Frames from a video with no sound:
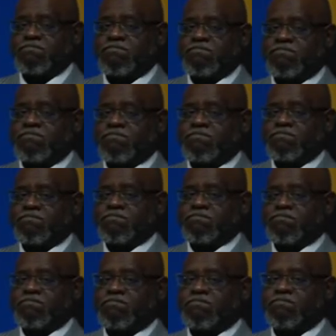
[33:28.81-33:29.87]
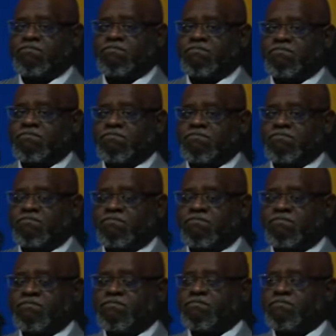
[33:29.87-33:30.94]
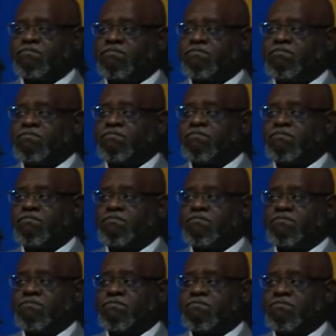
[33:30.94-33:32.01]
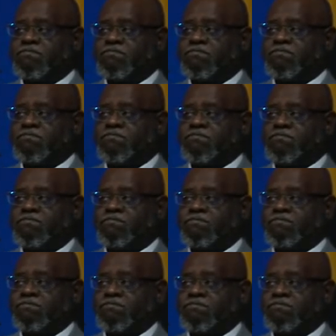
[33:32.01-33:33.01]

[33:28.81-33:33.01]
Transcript: This person isn't speaking.